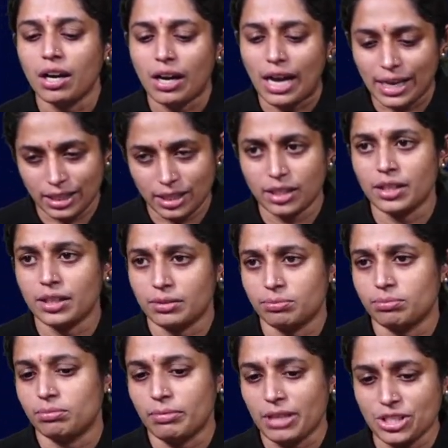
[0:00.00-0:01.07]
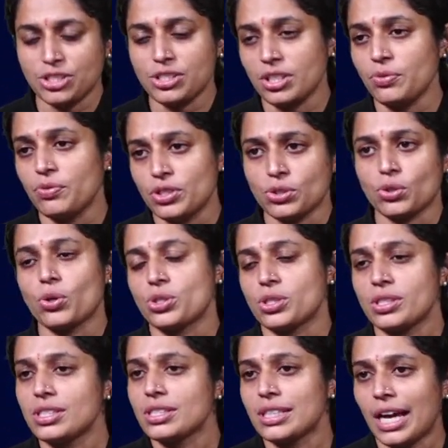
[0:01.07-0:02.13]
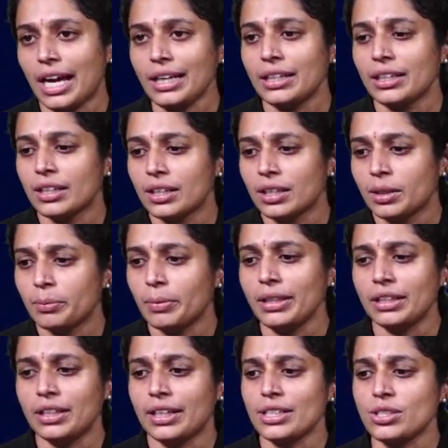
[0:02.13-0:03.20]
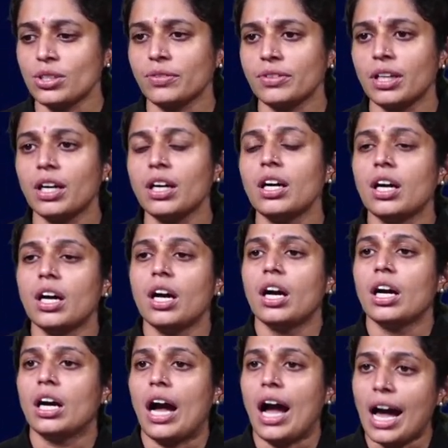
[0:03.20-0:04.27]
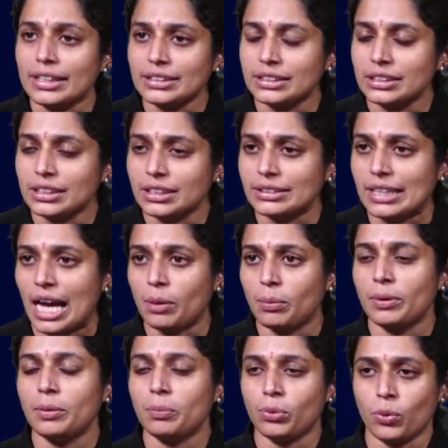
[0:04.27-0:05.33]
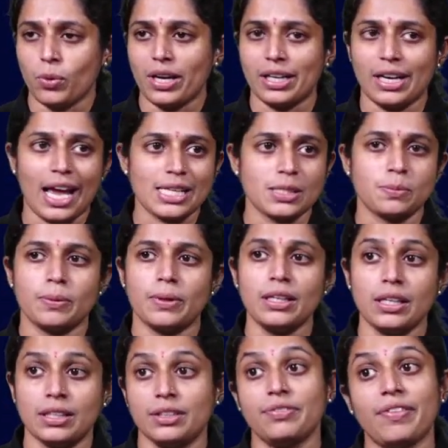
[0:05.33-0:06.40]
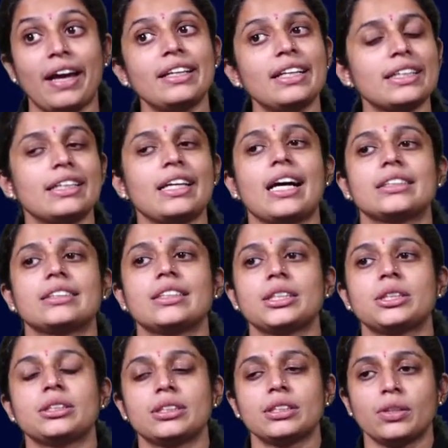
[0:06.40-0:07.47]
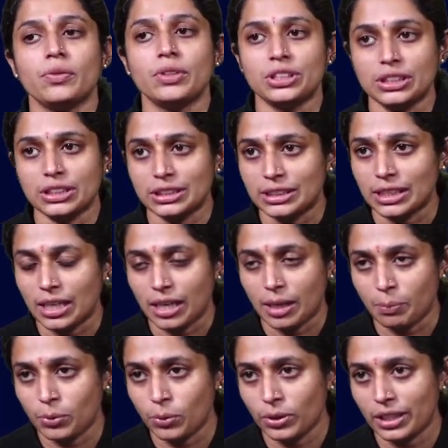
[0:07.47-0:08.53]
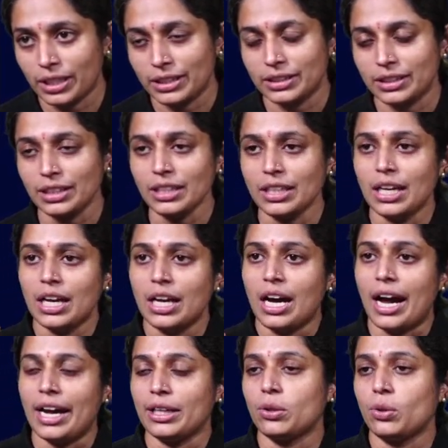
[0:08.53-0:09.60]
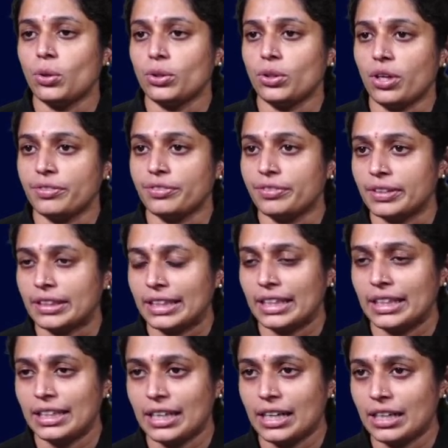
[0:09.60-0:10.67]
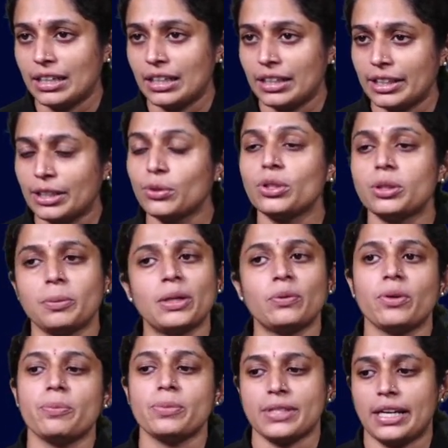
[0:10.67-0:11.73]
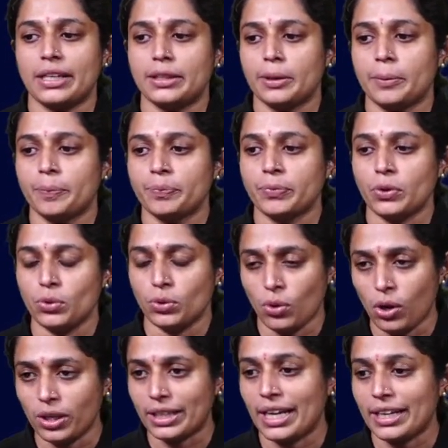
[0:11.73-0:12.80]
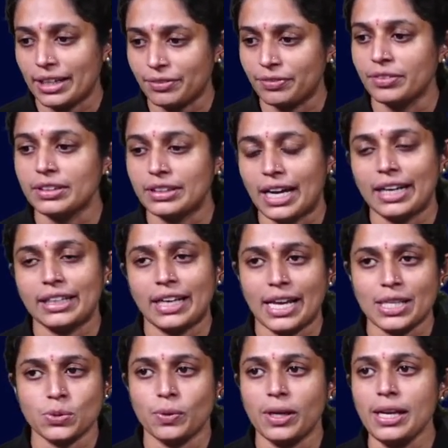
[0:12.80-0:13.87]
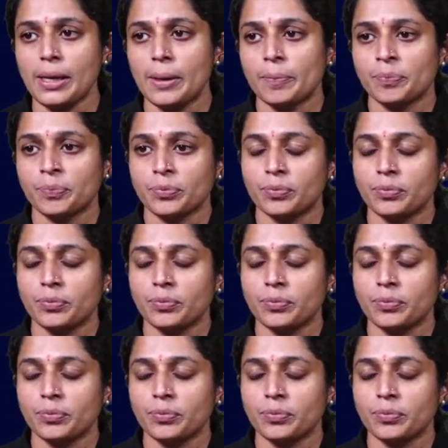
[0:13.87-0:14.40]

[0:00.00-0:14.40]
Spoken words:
I'll mention which question is that, but rest of the answers have been provided as per the final key answers, which is uploaded in the High Court of Kerala recruitment website. You all can refer that as well,